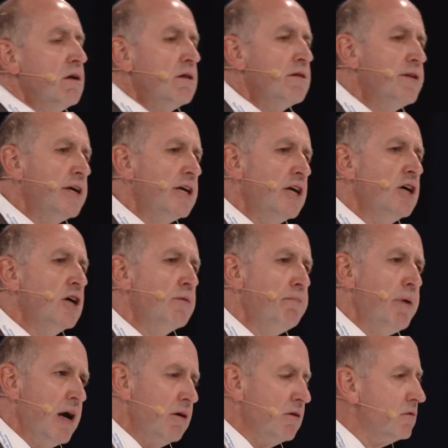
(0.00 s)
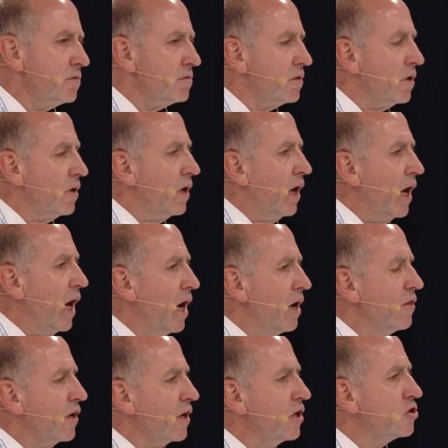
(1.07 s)
Thinking about how they're
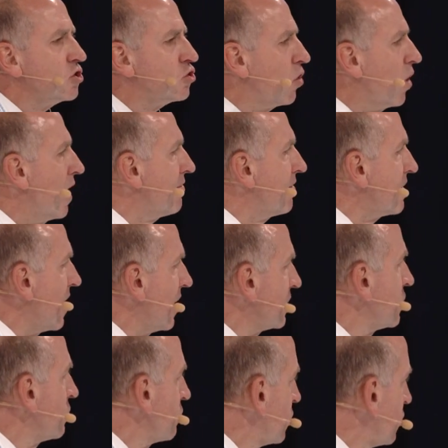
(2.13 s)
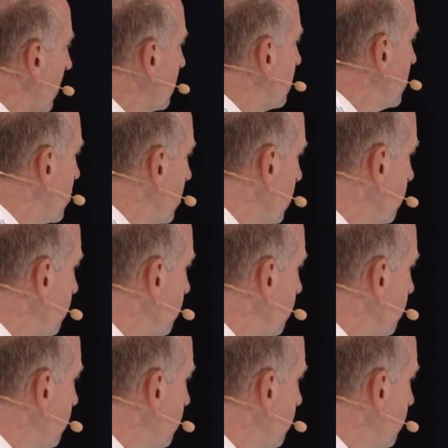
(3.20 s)
going to drive a national strategy.